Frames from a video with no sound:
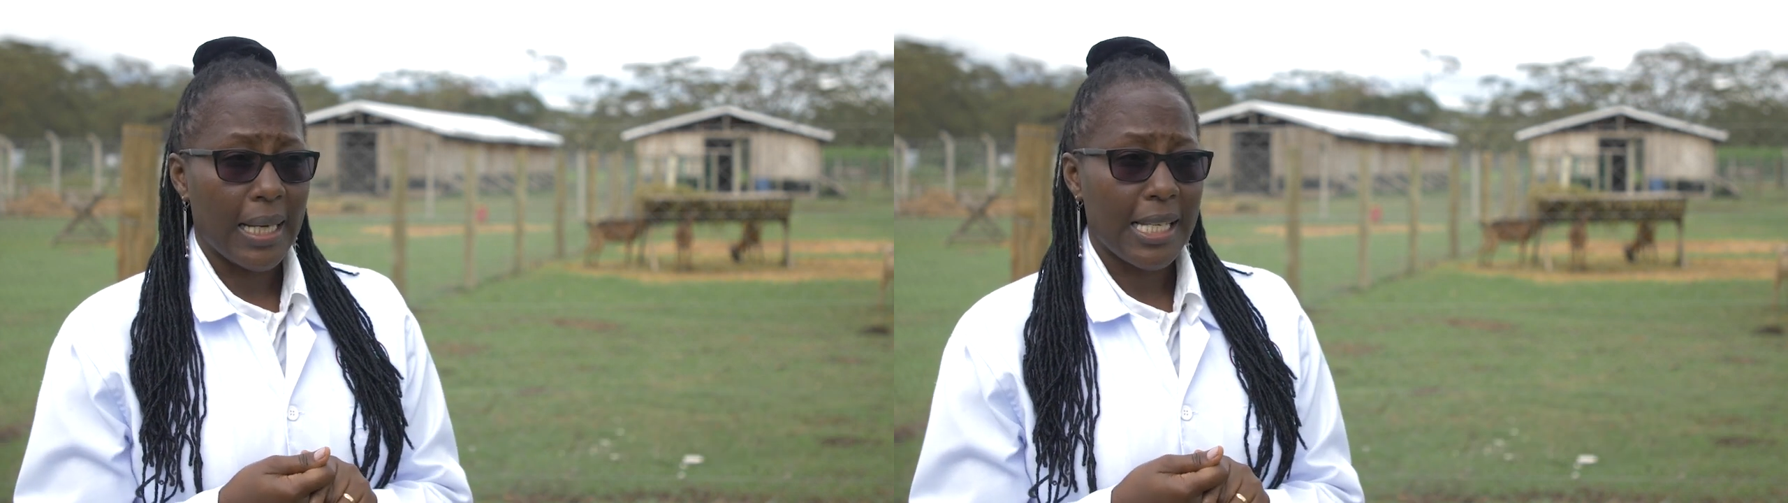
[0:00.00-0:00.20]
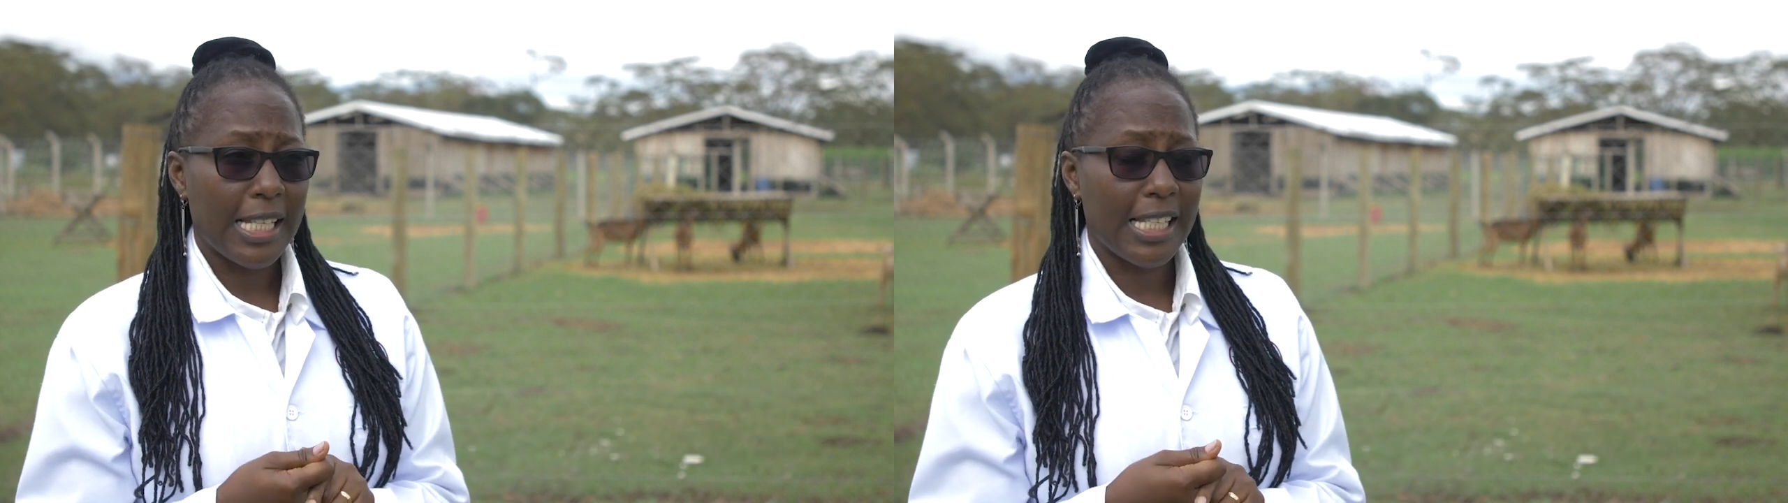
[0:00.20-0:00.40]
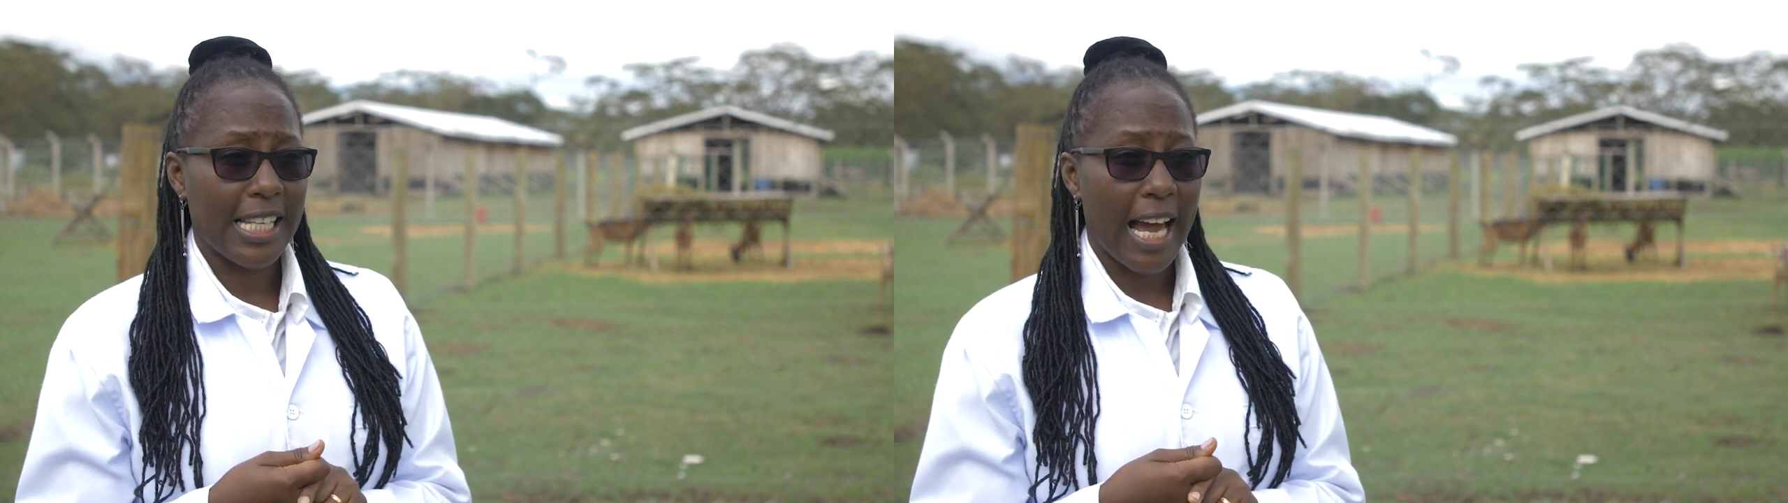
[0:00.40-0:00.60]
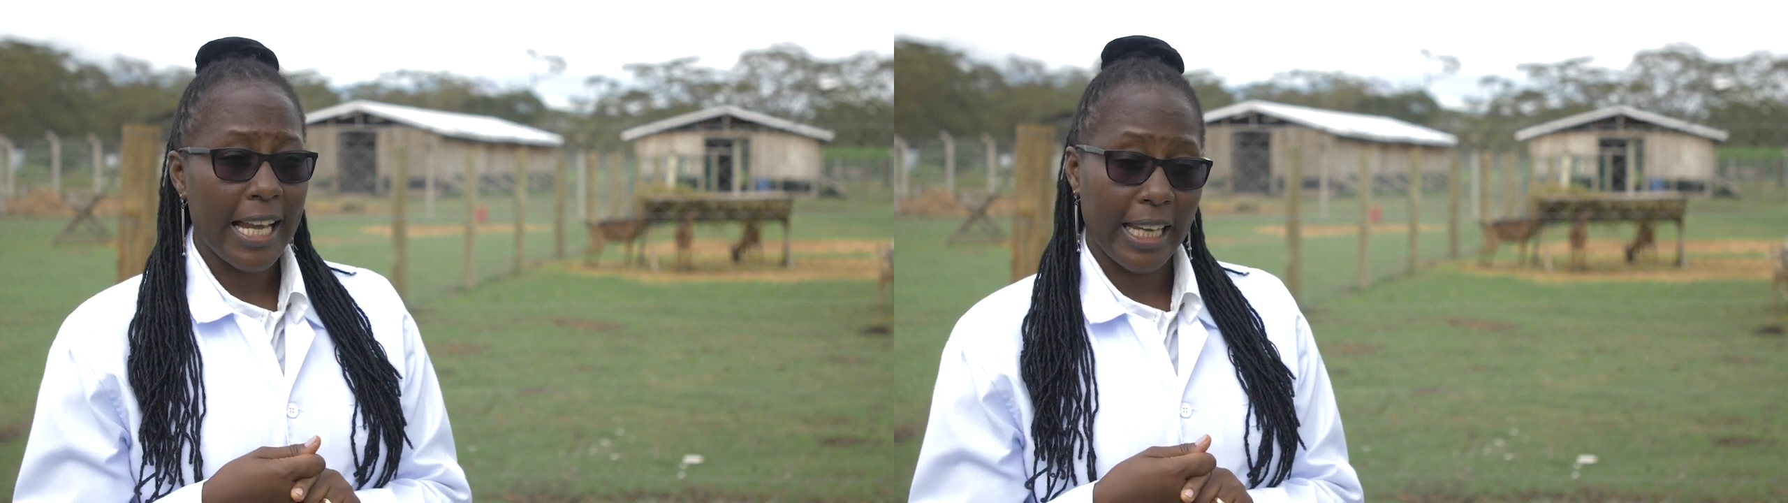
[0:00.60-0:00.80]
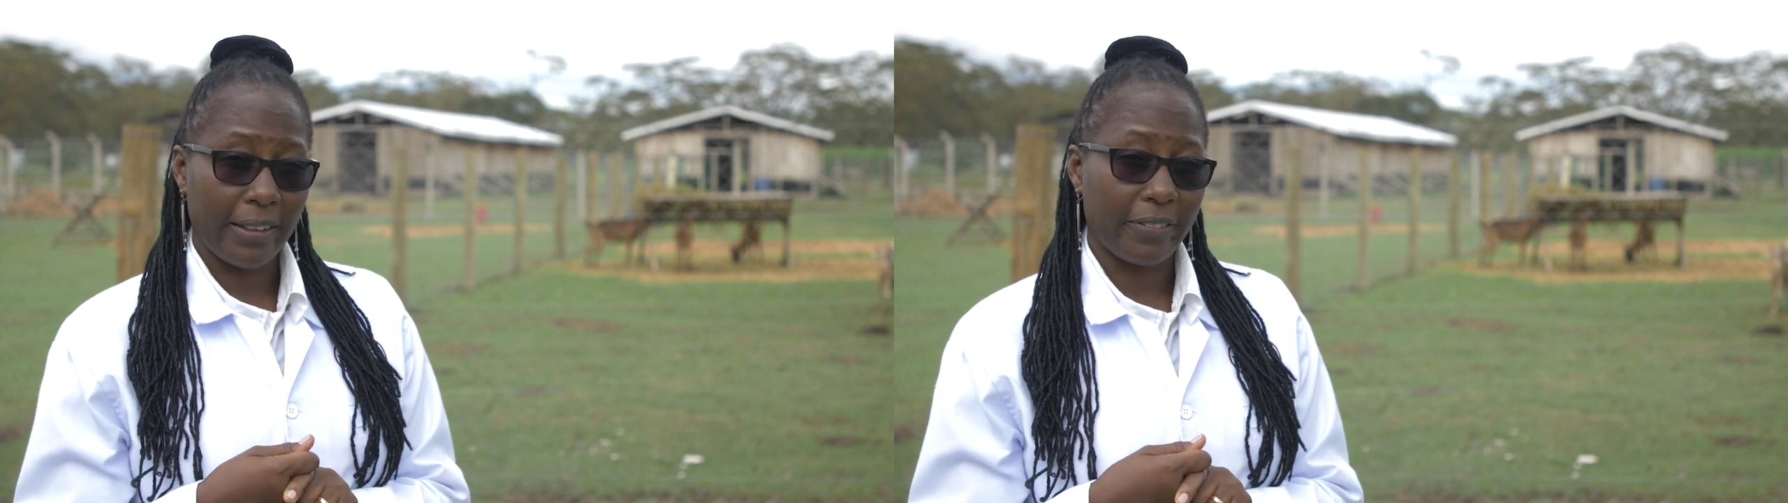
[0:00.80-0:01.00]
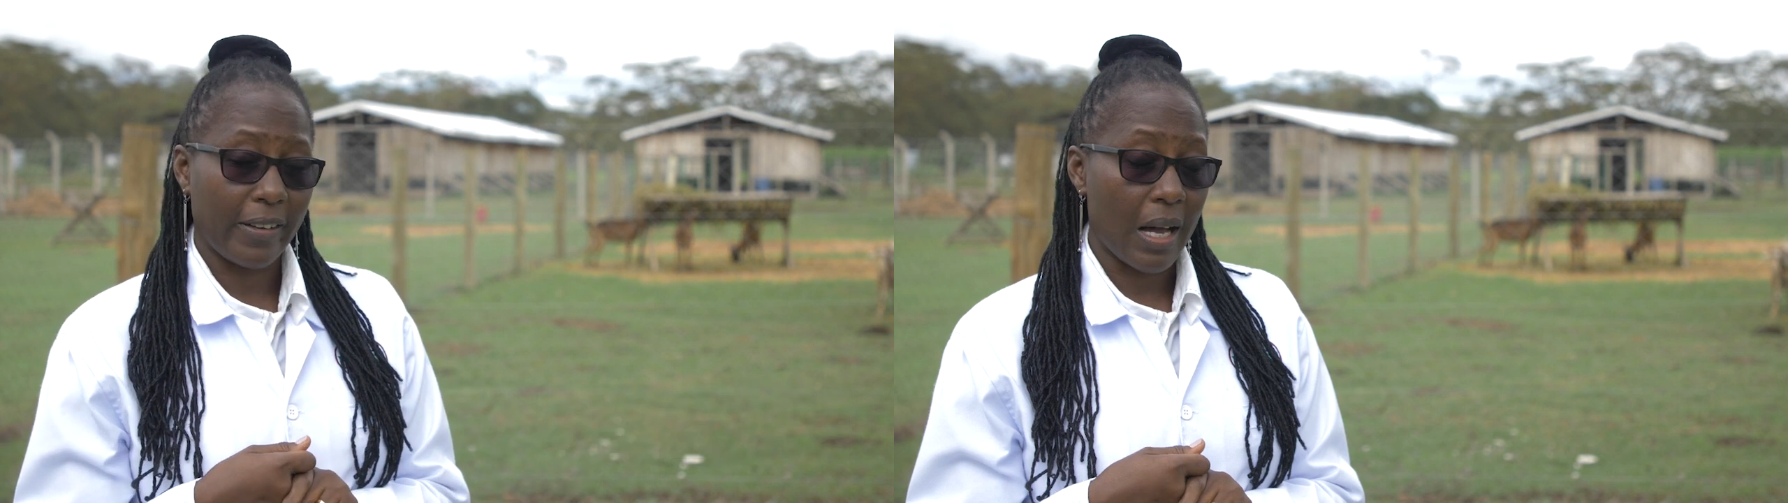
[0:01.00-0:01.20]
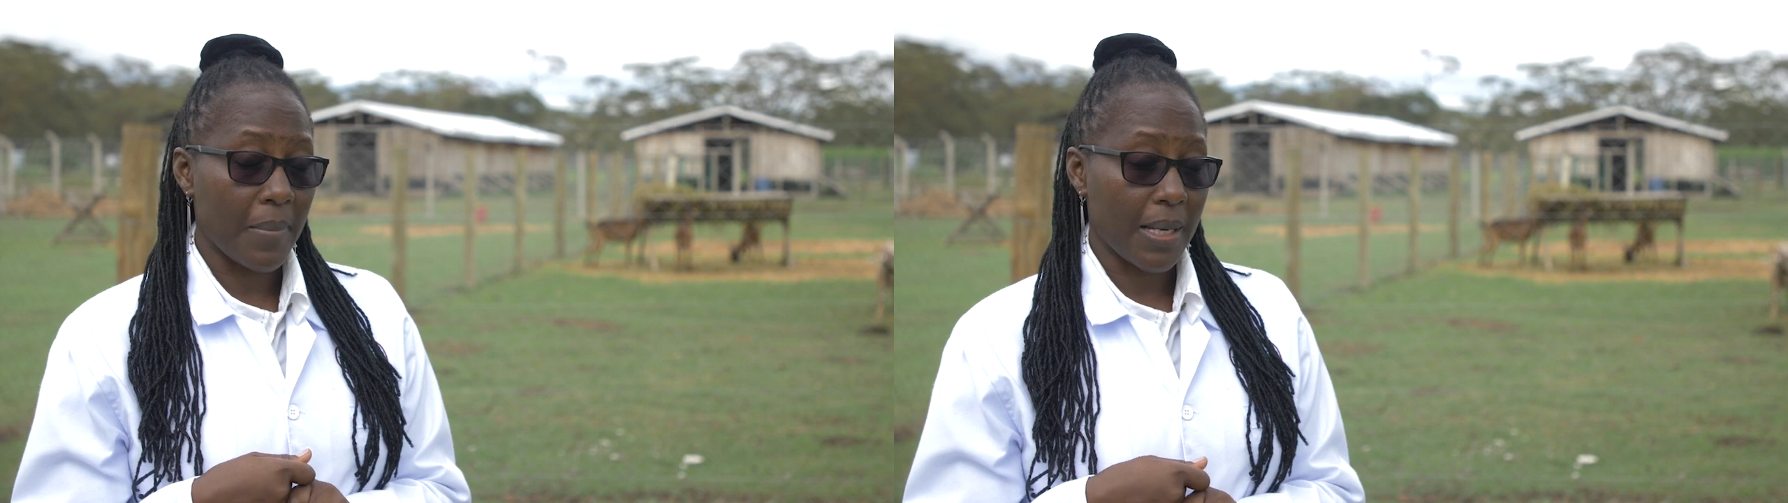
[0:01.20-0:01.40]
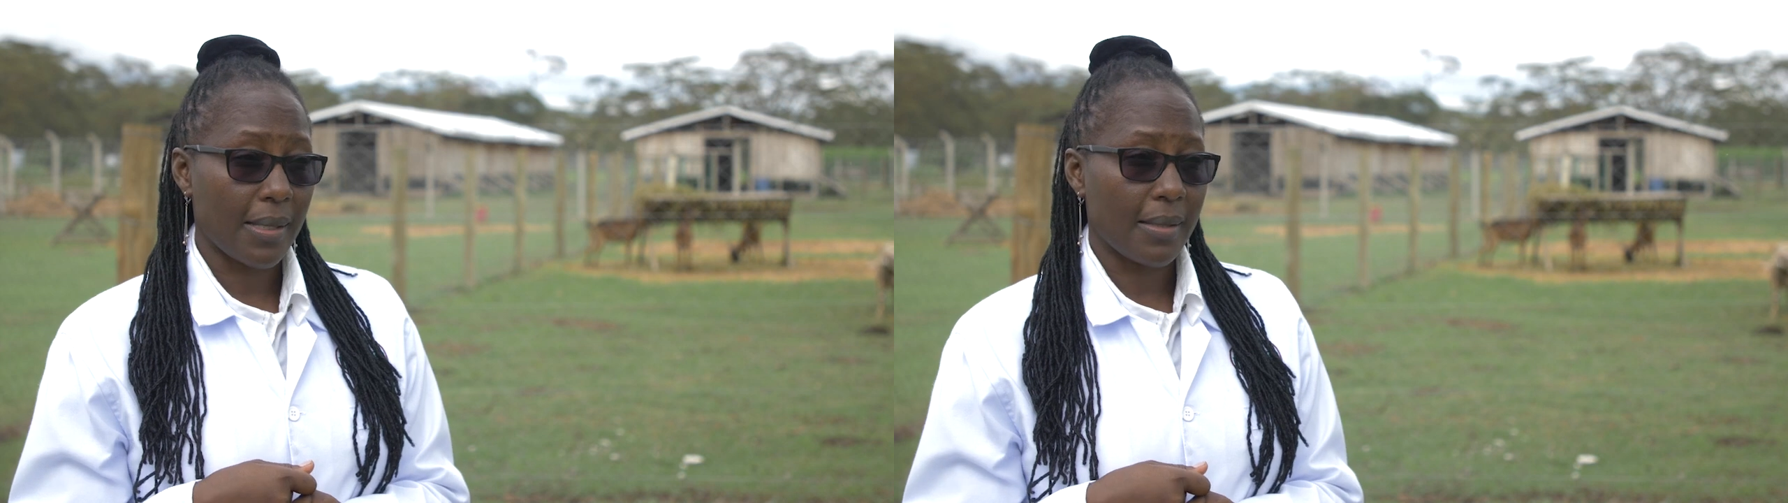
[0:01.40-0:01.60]
certain
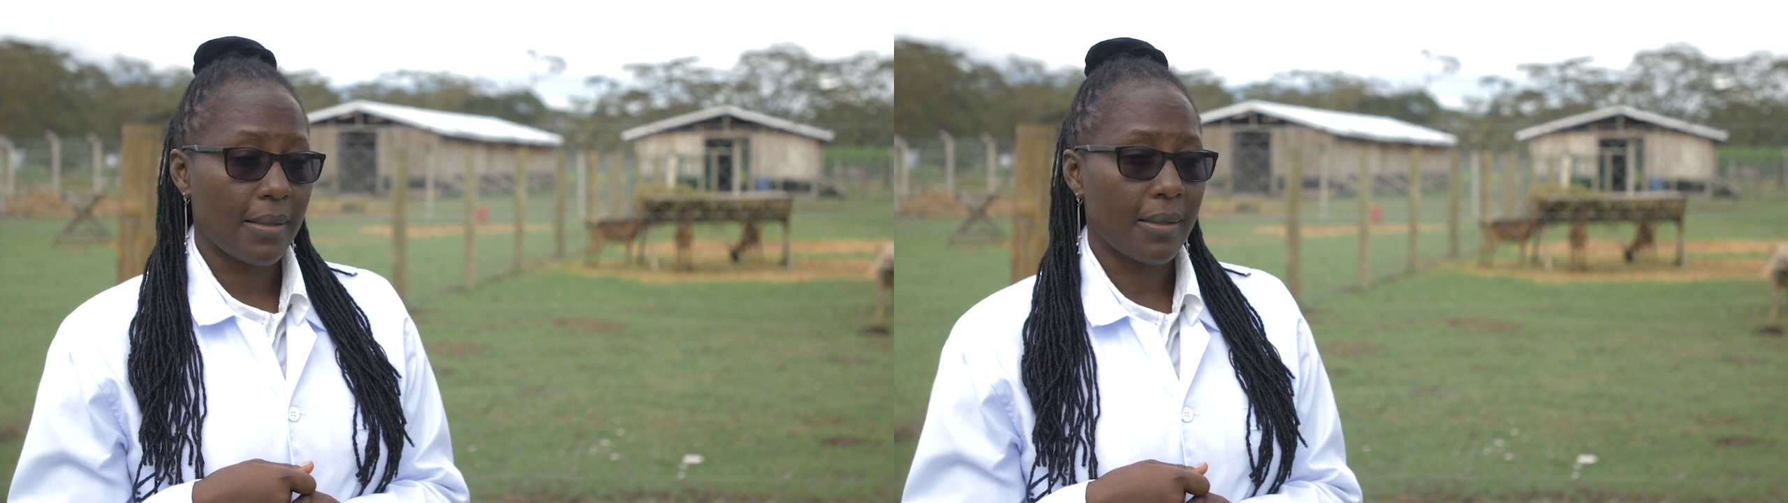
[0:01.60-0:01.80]
farmers,